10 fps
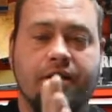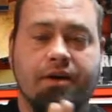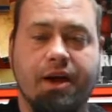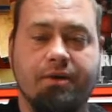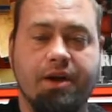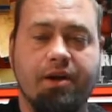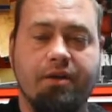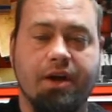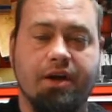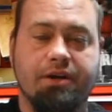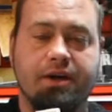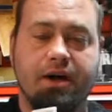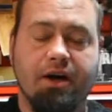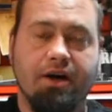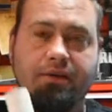Now we know
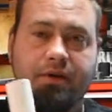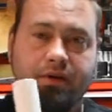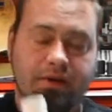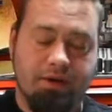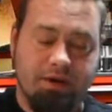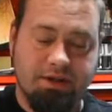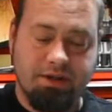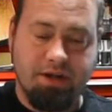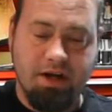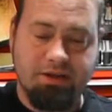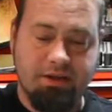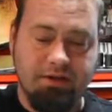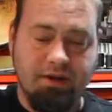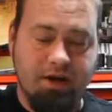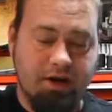that this is nice and
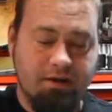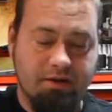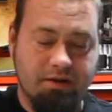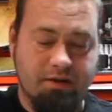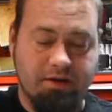clean.